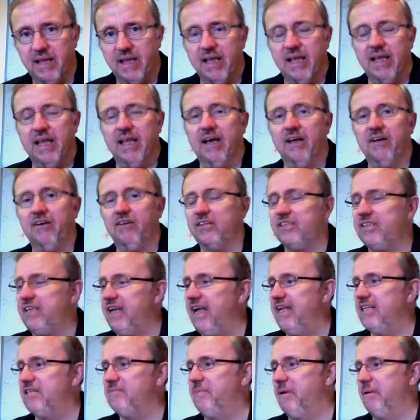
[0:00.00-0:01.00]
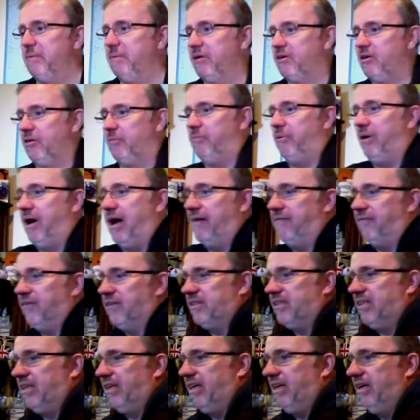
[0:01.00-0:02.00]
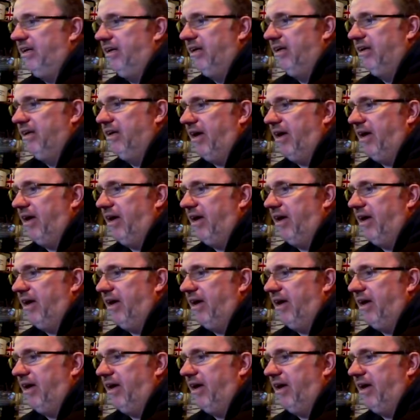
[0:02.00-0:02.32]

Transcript: He understands biblical prophecy.